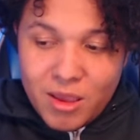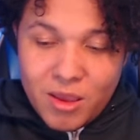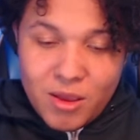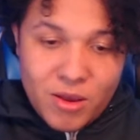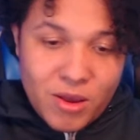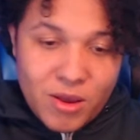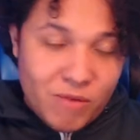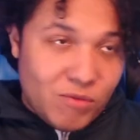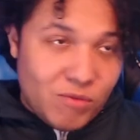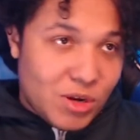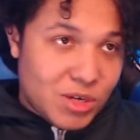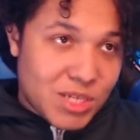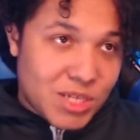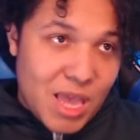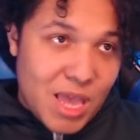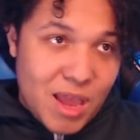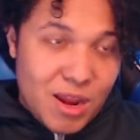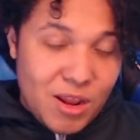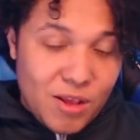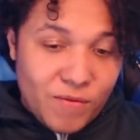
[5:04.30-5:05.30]
if there's
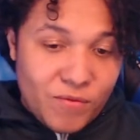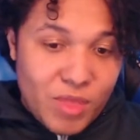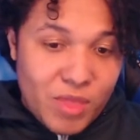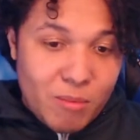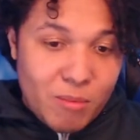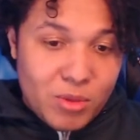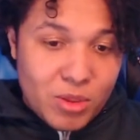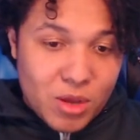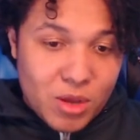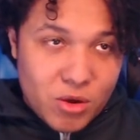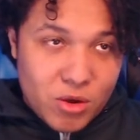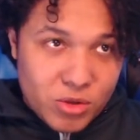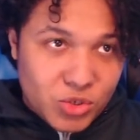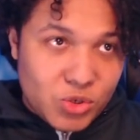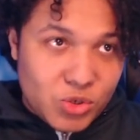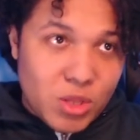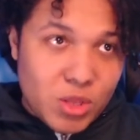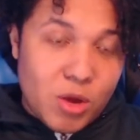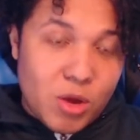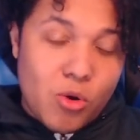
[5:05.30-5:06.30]
any of them in the
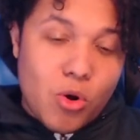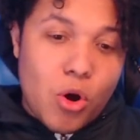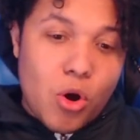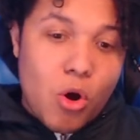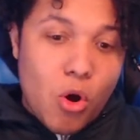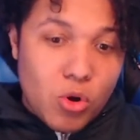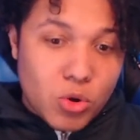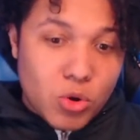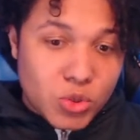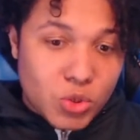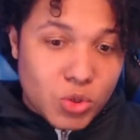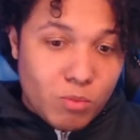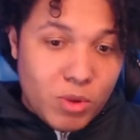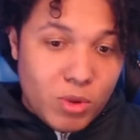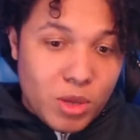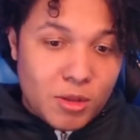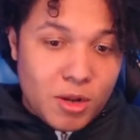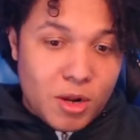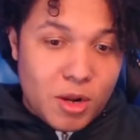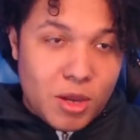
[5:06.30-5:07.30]
country, they will also be
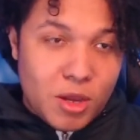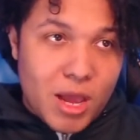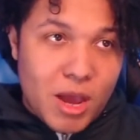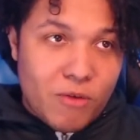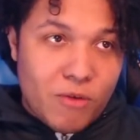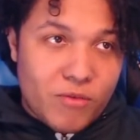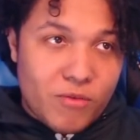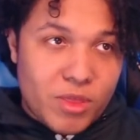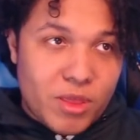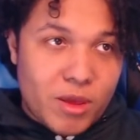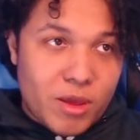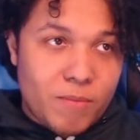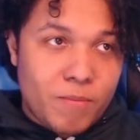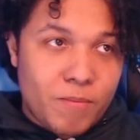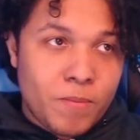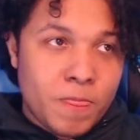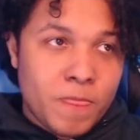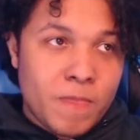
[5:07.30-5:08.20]
on the lookout for them.